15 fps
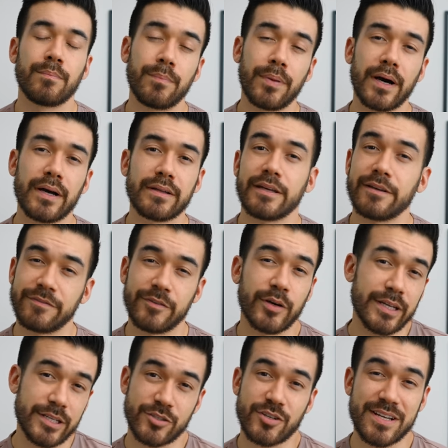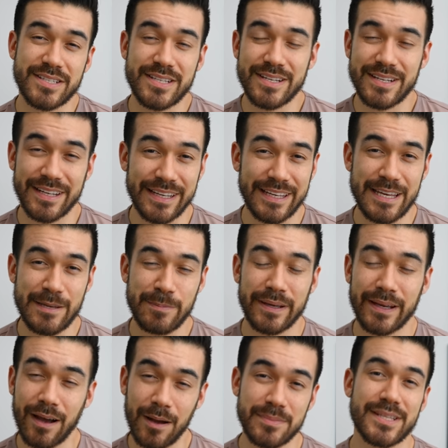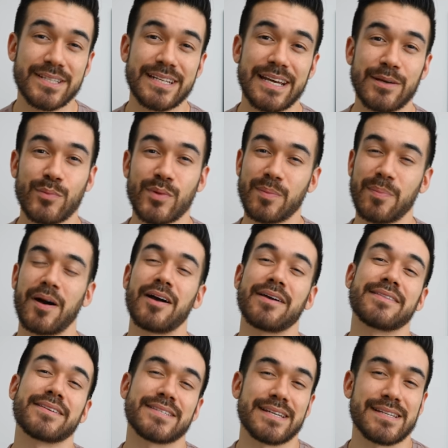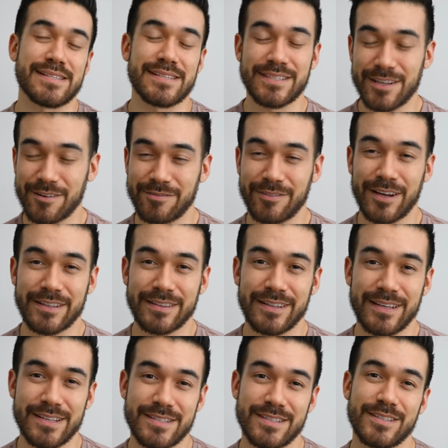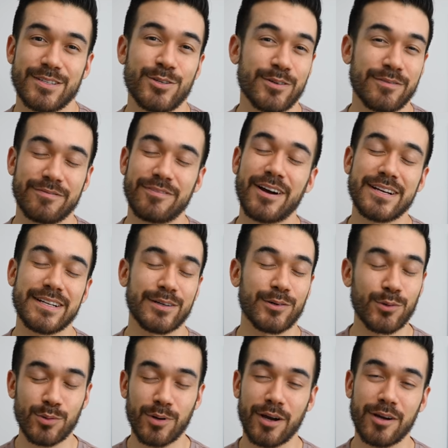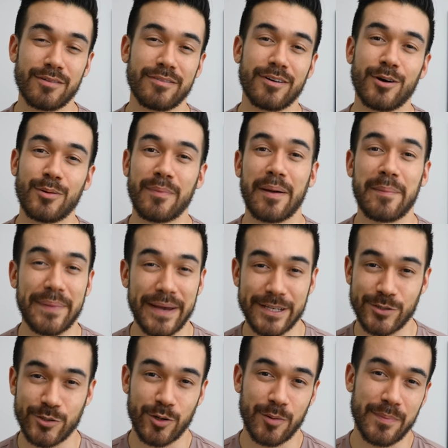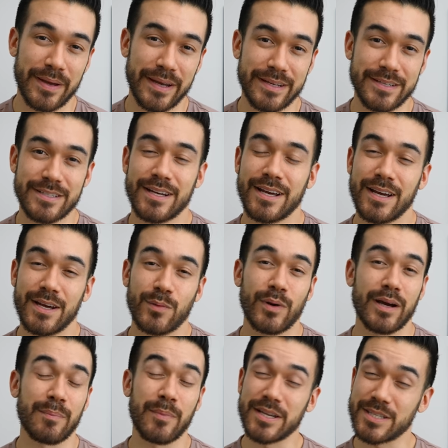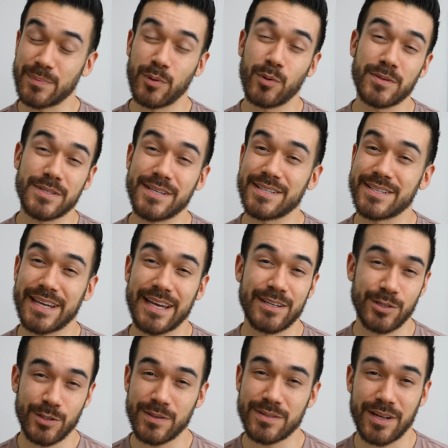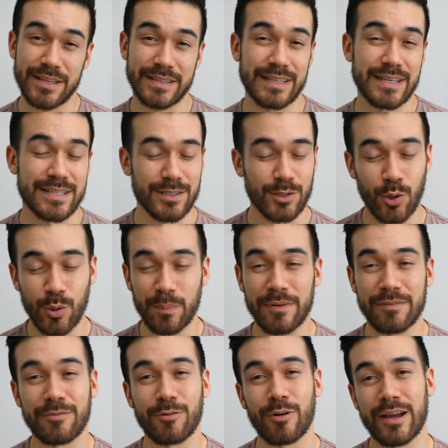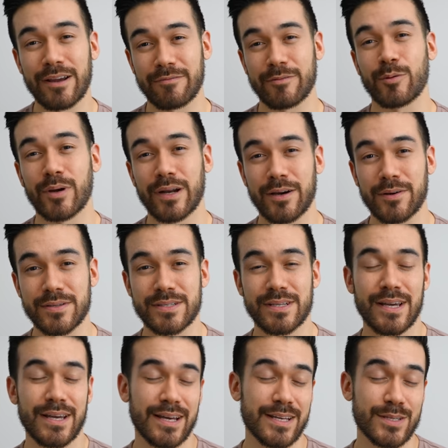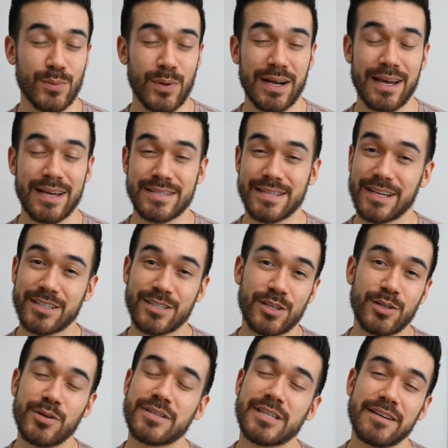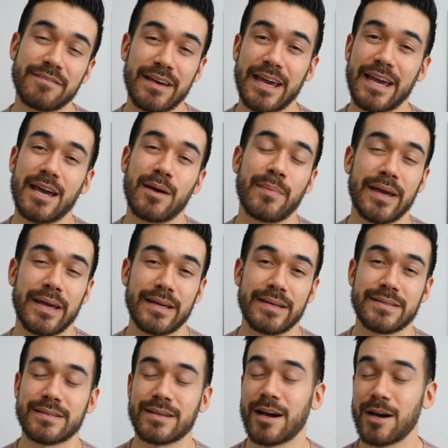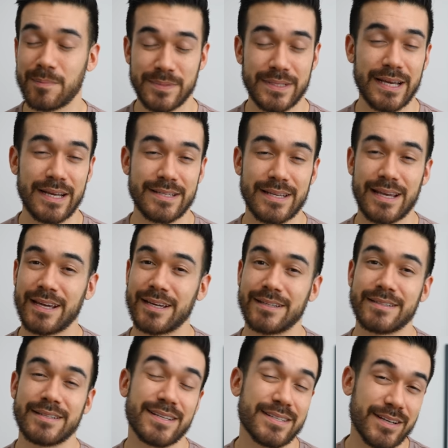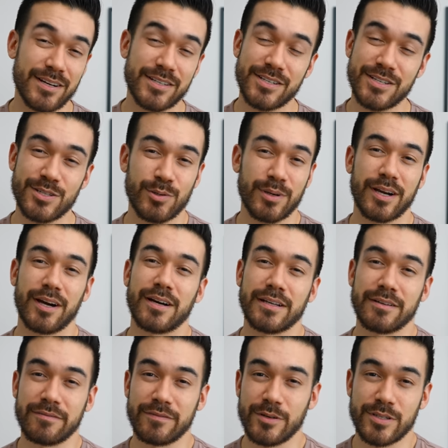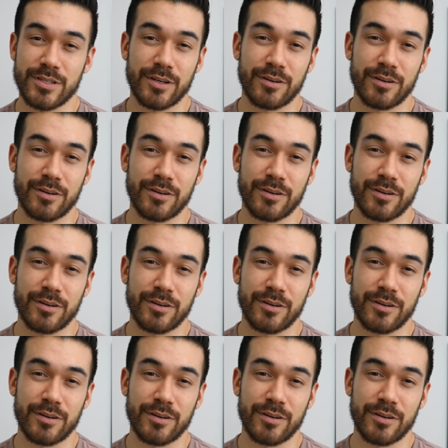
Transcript: But if you're interested in keeping up to date with behind the scenes stuff like this, you can find it all over on my Patreon page, where my supporters get news like this long before everyone else, as well as exclusive AMAs, updates, and discussions regarding future